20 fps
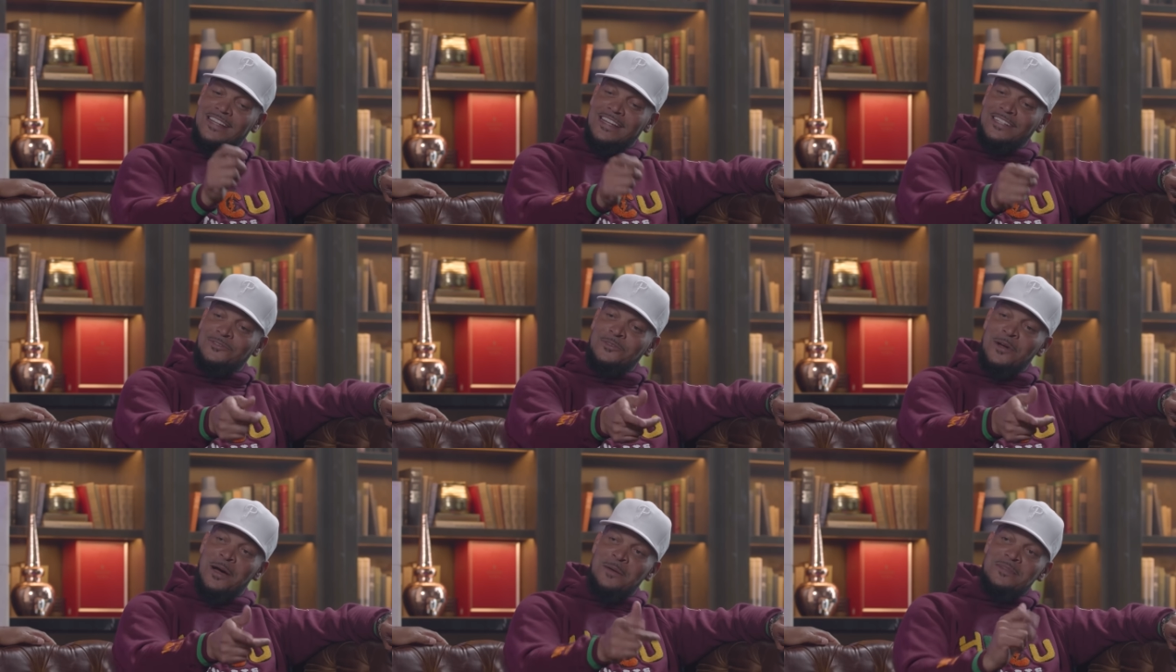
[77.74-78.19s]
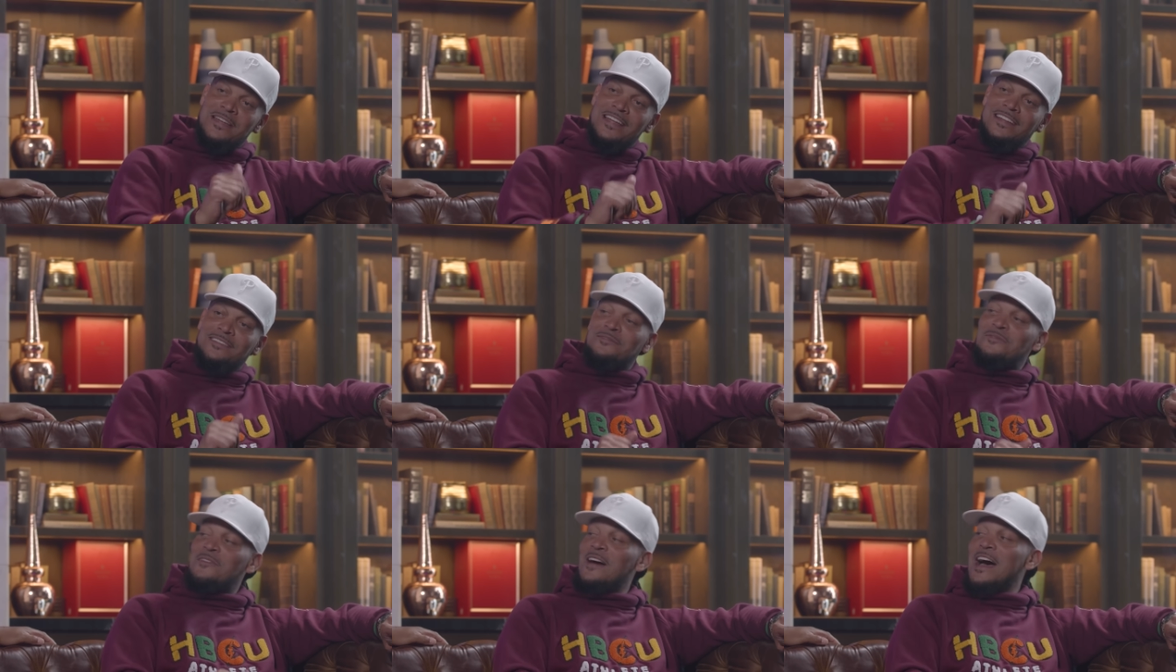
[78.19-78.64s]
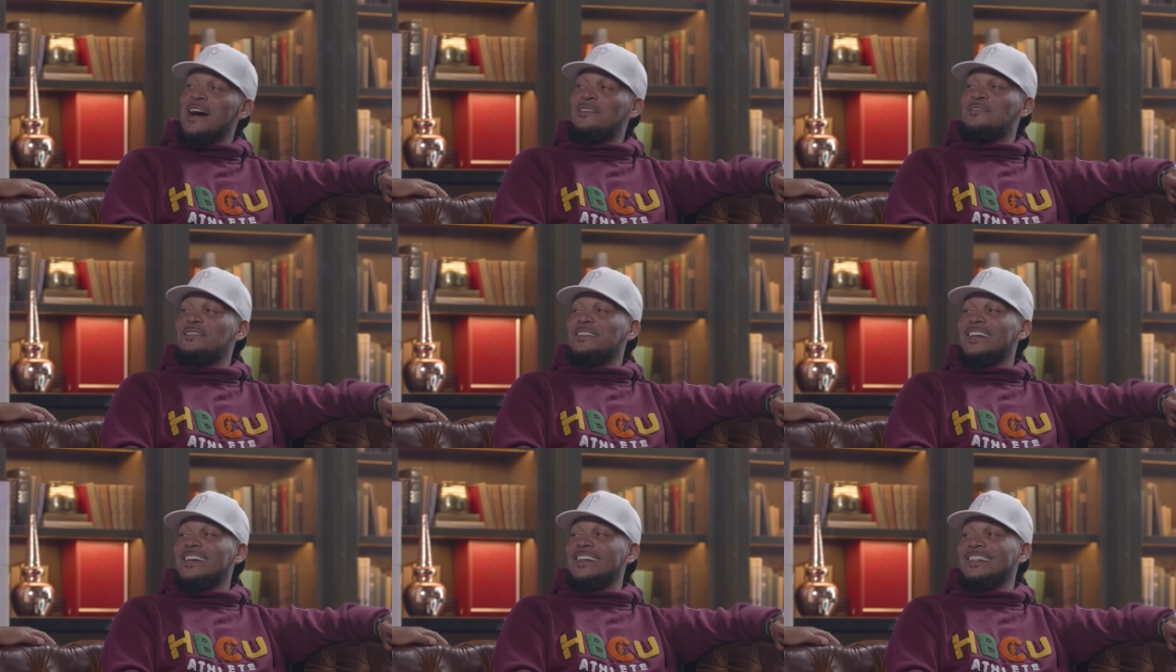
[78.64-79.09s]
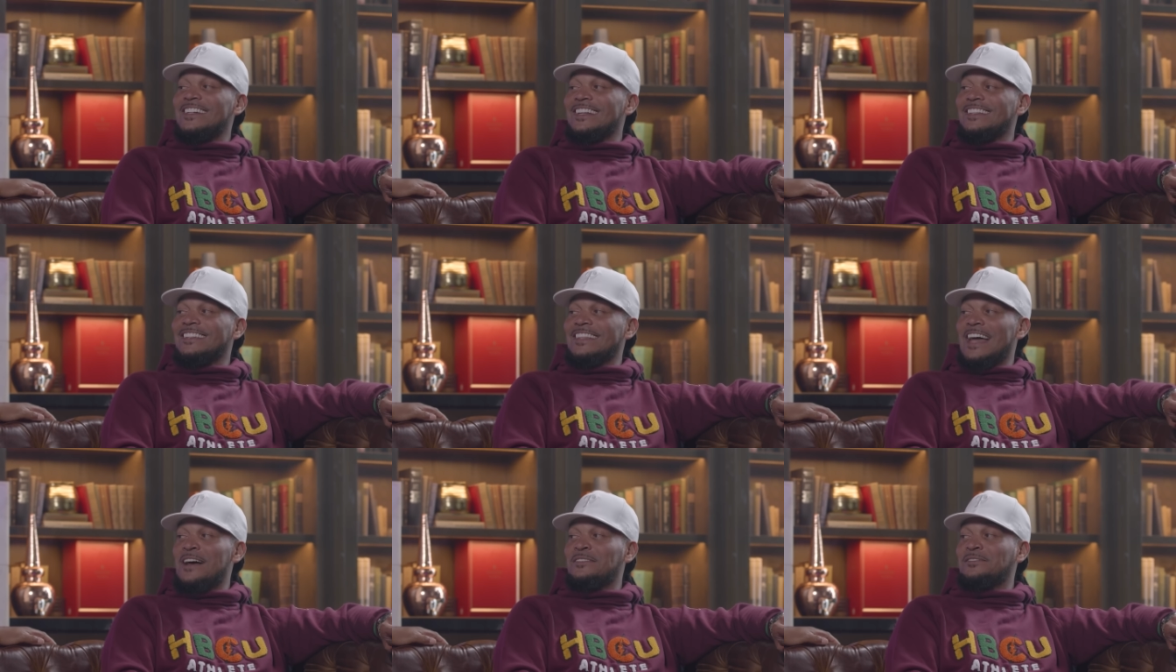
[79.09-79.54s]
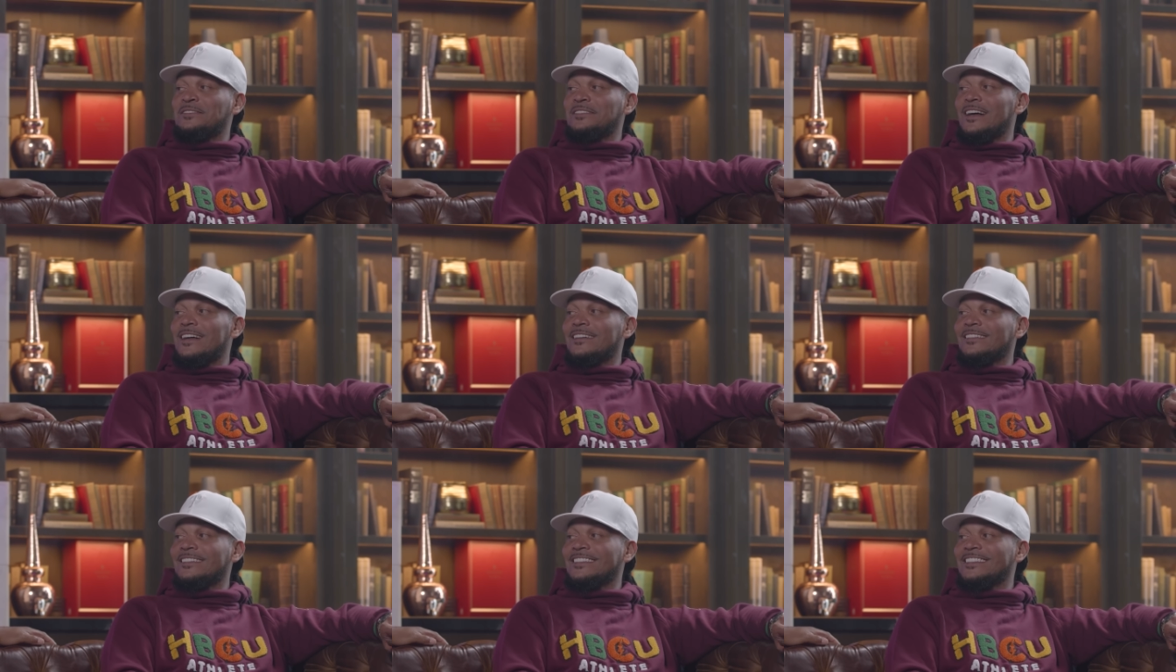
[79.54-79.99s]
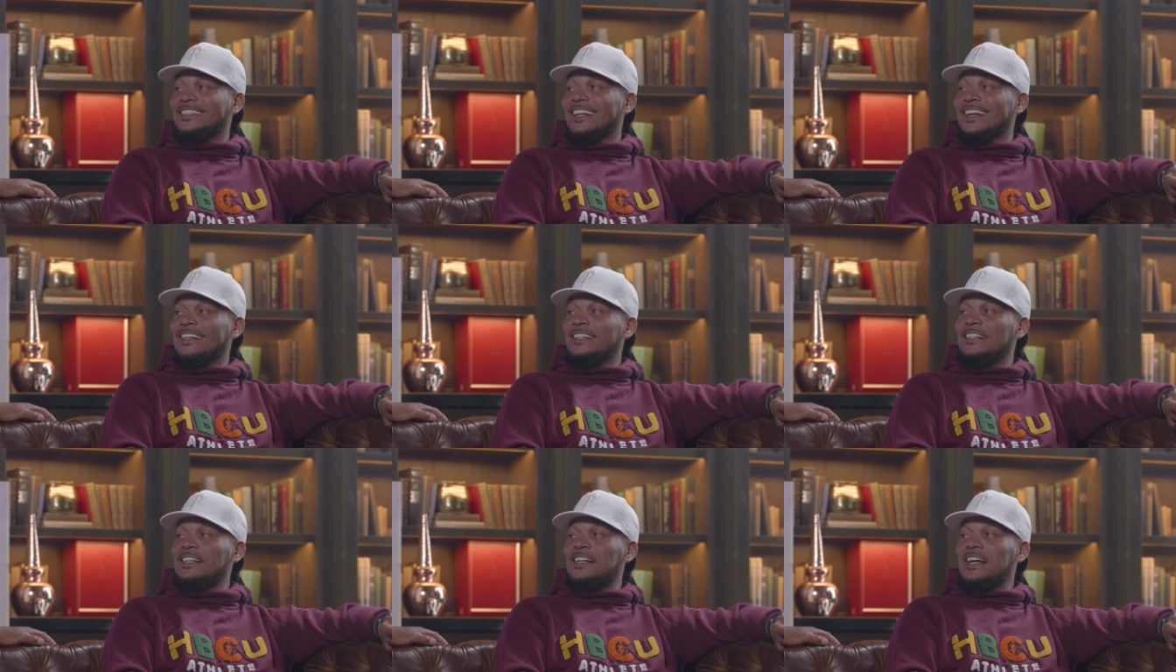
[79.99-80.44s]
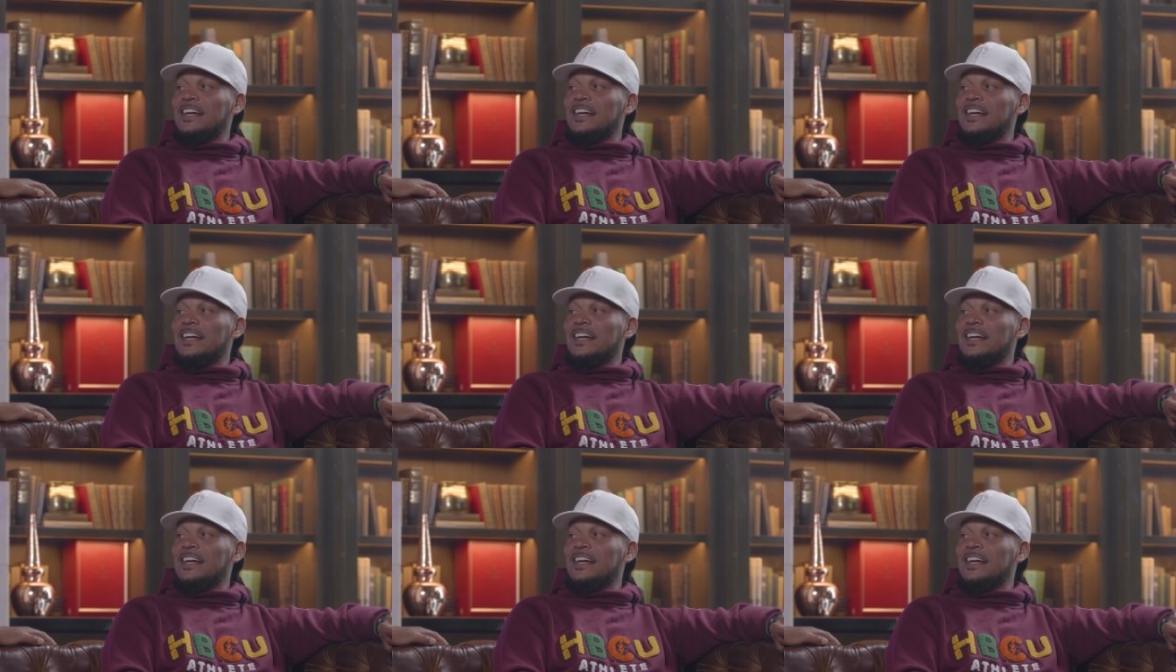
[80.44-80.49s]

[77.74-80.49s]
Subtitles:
and I dropped that $588,000 check.